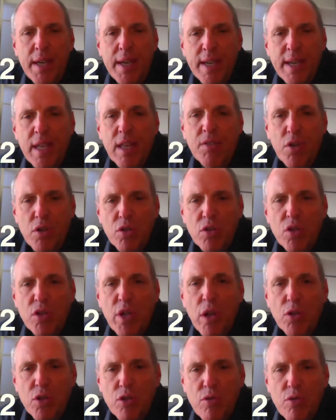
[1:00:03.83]
get their
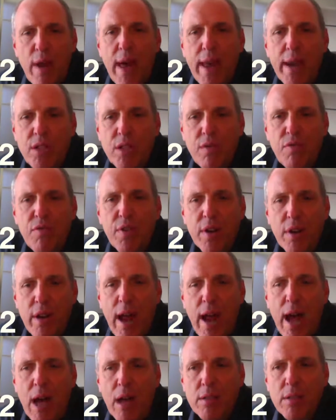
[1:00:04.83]
sales strategy figured
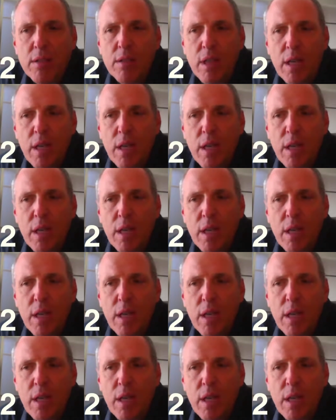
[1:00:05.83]
out,